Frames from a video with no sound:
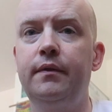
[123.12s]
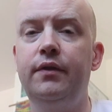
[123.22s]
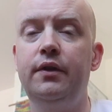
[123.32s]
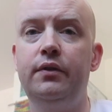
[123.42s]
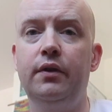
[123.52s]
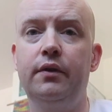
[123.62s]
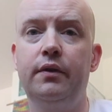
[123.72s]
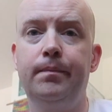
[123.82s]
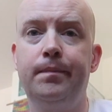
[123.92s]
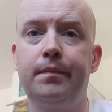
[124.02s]
for dessert.
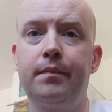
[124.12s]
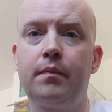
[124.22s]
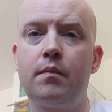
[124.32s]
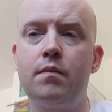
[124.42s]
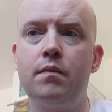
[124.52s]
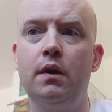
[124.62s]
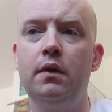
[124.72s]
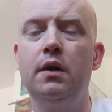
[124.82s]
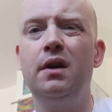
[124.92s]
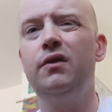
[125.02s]

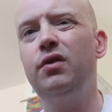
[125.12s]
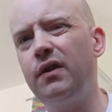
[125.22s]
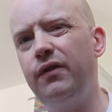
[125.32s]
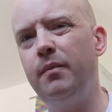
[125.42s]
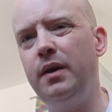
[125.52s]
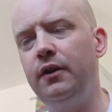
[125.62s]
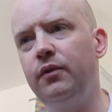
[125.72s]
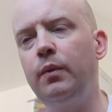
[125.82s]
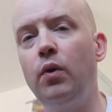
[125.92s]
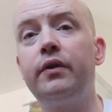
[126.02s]
Took a few
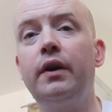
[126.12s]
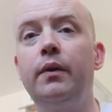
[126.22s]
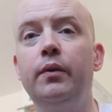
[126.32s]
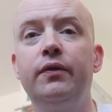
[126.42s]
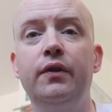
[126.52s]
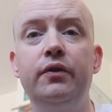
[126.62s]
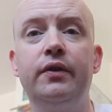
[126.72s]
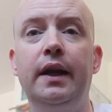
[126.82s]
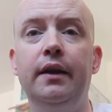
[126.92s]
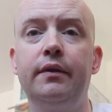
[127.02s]
minutes, we worked out it was fruit
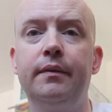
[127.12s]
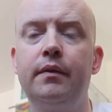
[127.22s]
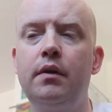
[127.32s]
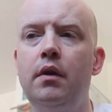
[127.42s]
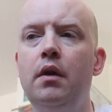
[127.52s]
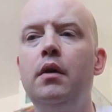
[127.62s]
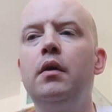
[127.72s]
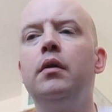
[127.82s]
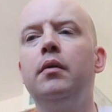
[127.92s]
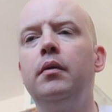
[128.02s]
salad.
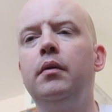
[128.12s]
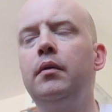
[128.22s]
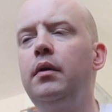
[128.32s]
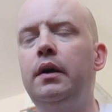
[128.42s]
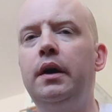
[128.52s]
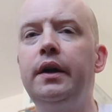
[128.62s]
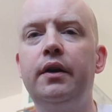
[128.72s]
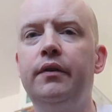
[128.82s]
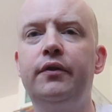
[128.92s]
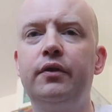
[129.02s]
I
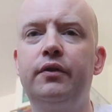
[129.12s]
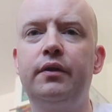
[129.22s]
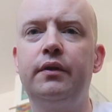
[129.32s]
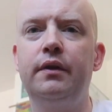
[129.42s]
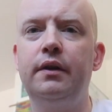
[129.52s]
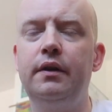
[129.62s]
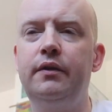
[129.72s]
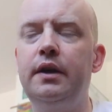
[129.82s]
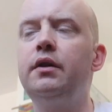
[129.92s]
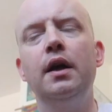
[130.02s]
could have just
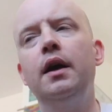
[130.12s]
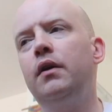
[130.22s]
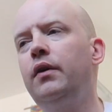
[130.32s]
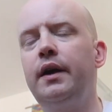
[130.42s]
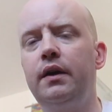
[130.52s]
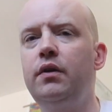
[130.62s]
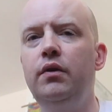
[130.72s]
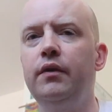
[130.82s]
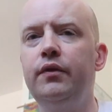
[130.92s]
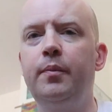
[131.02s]
said, yeah, okay,
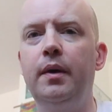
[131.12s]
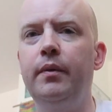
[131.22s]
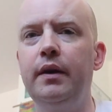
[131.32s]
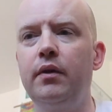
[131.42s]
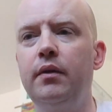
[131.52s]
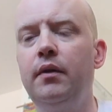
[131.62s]
cool, I've no problem, whatever.